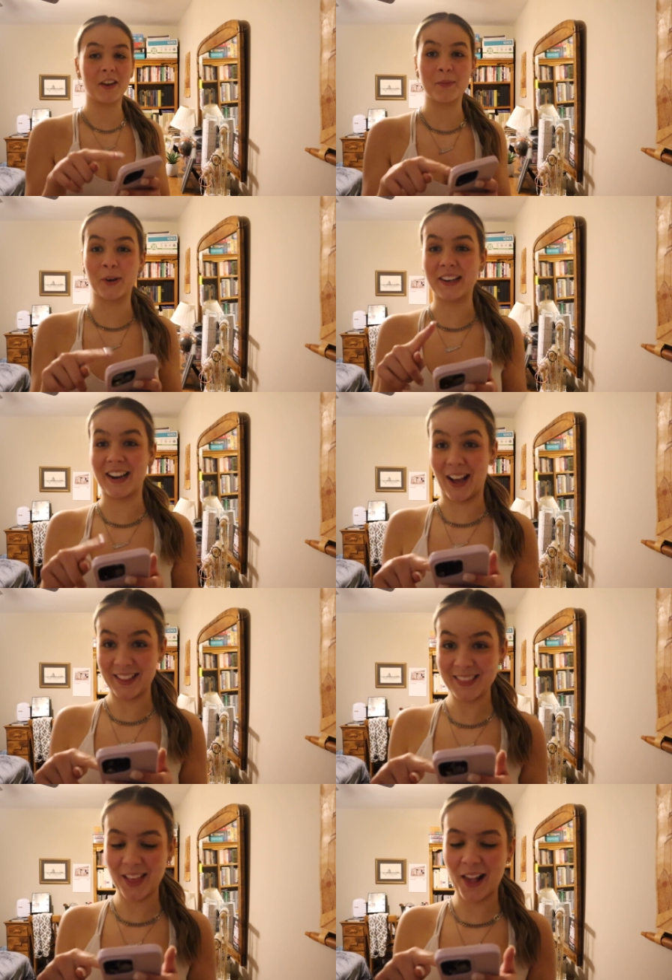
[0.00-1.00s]
February
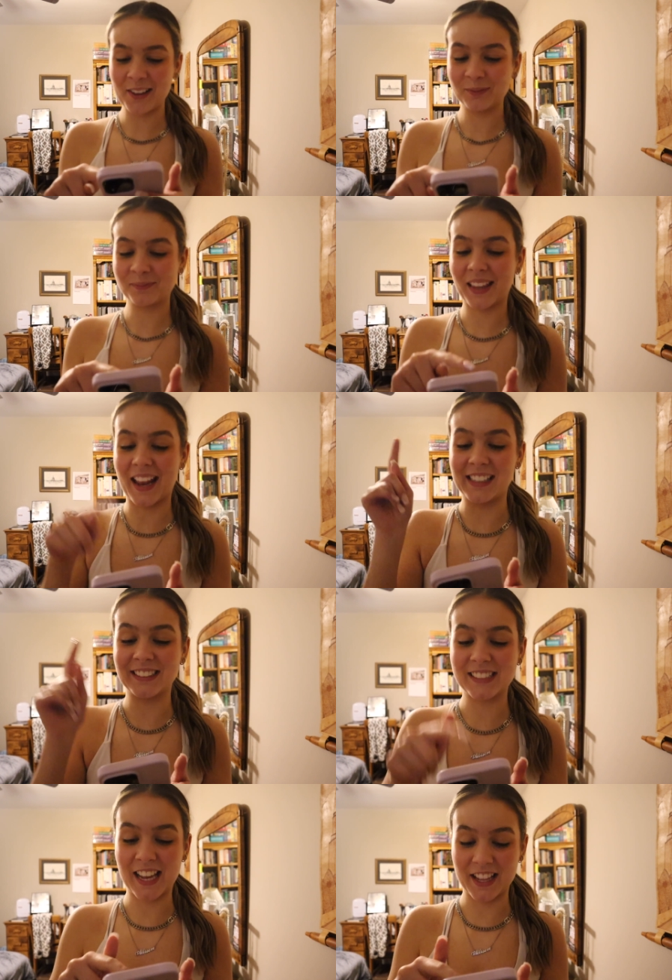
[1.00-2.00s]
9th. It
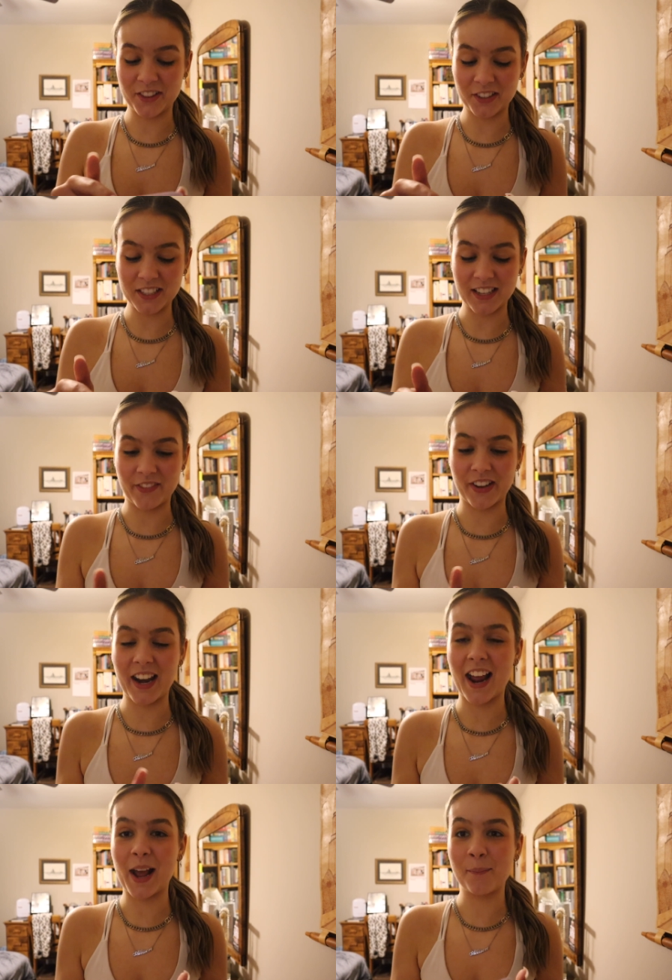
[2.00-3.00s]
is
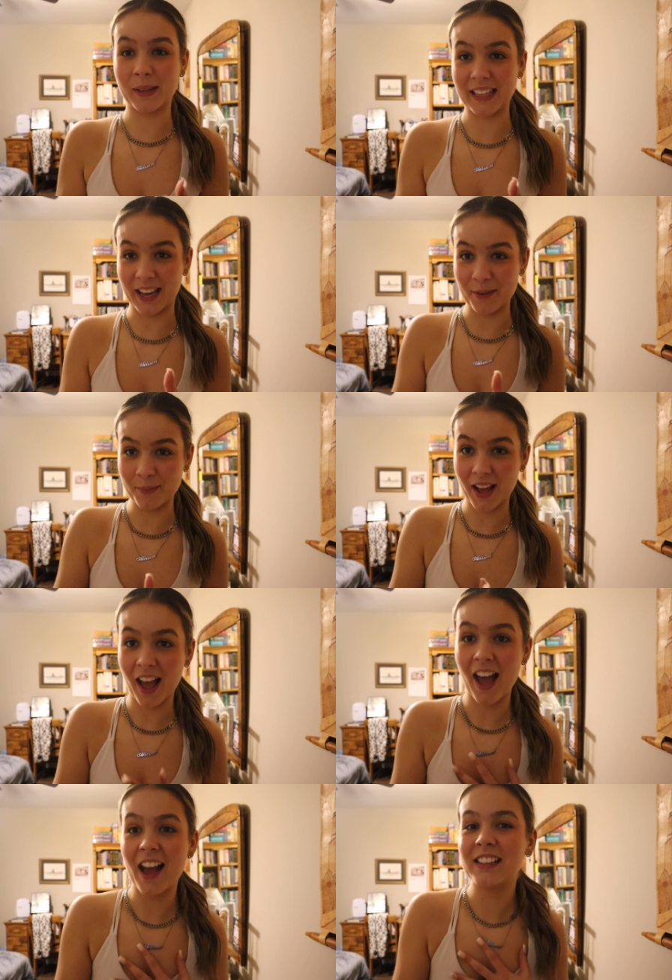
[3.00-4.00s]
10:37 p.m.
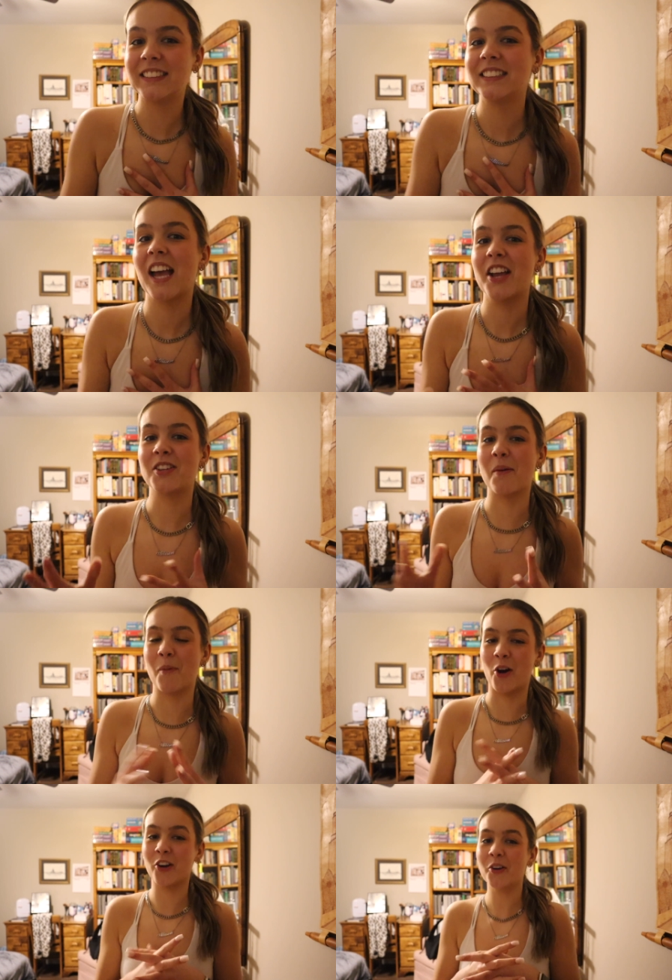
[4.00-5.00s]

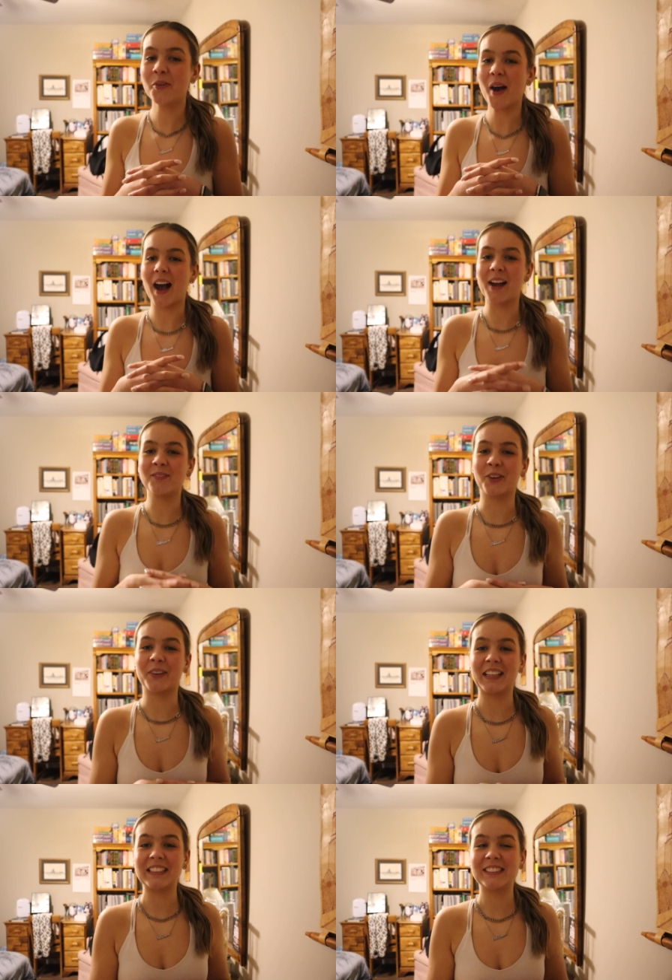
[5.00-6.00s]
Tomorrow, I'm
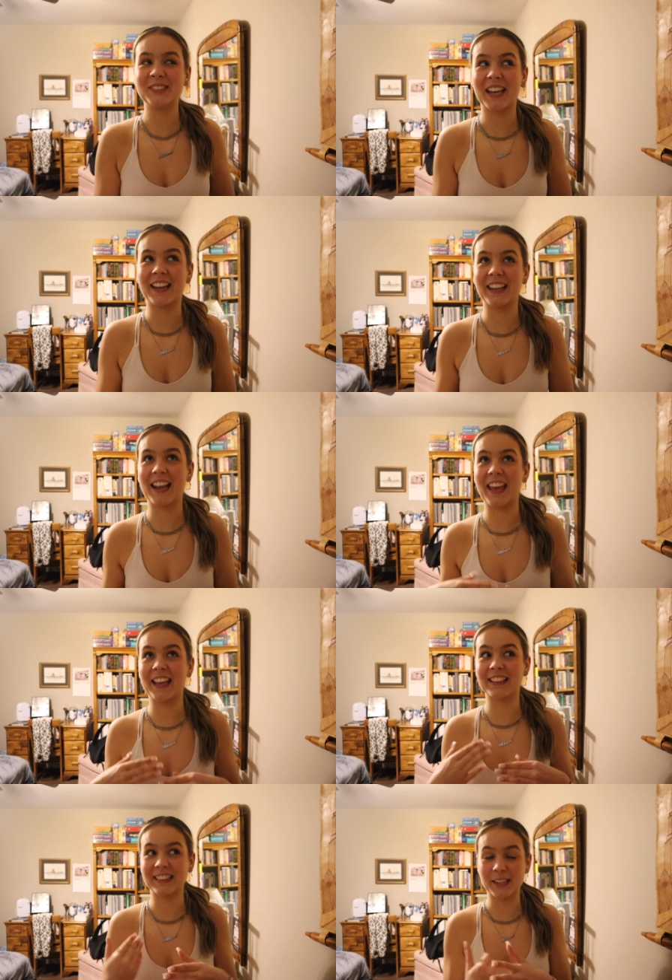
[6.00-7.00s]
going to get
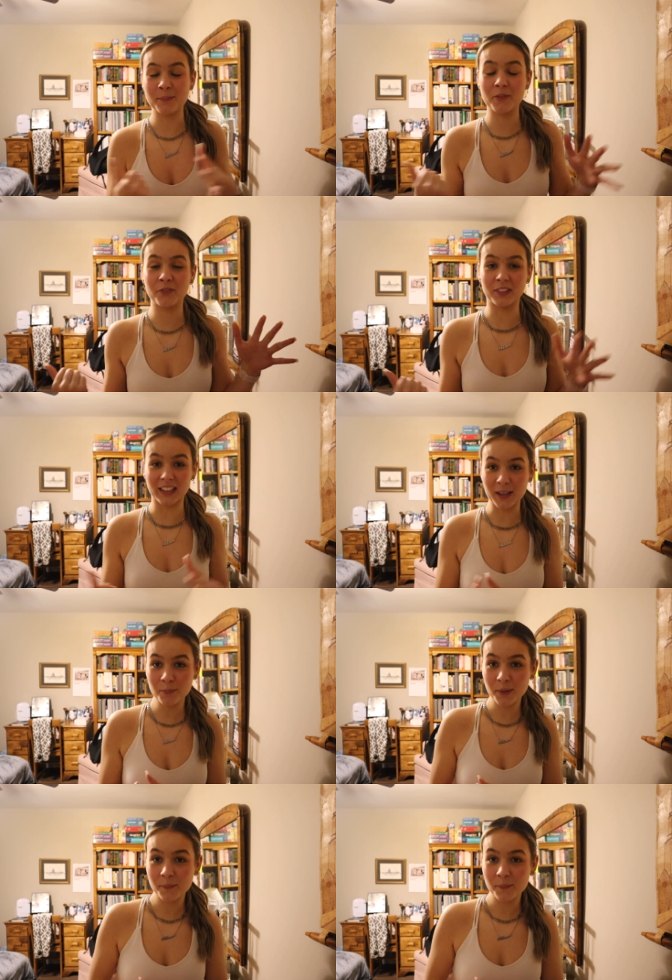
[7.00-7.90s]
a lip flip.